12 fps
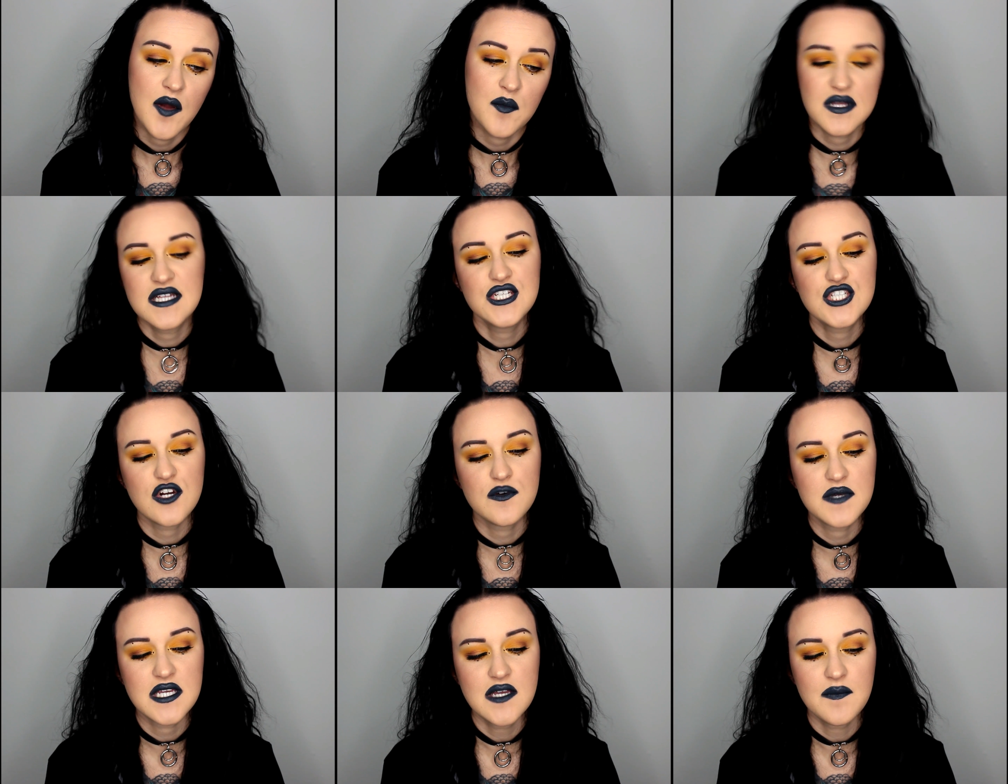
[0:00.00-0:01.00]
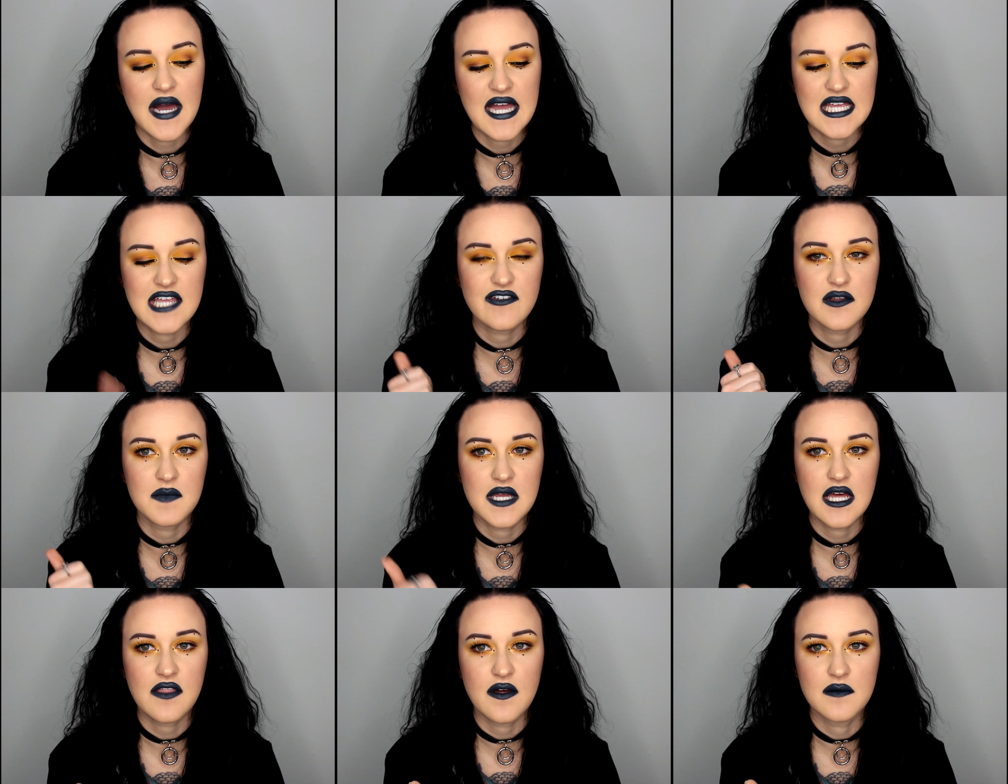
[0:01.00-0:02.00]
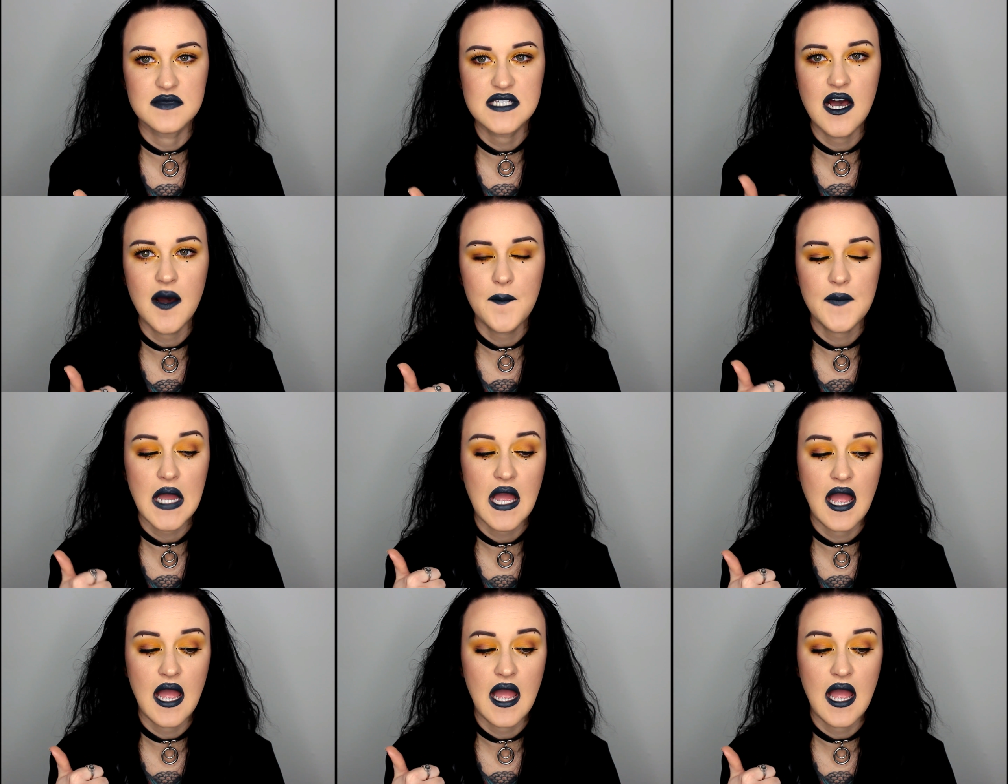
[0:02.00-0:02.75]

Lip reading: please show me by giving me a thumbs up.